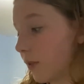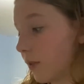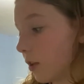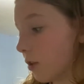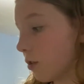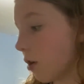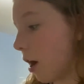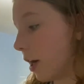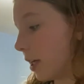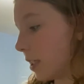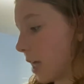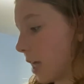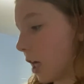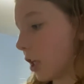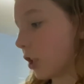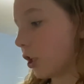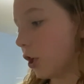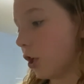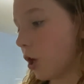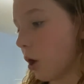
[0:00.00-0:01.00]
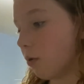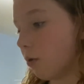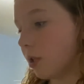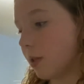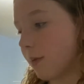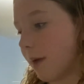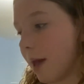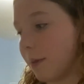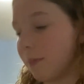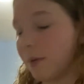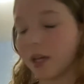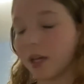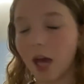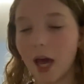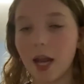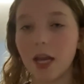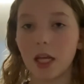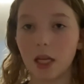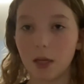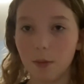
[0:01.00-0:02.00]
not exactly go to bed, but
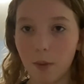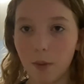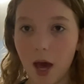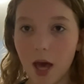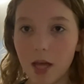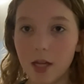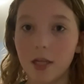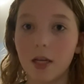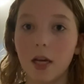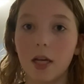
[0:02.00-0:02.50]
get in bed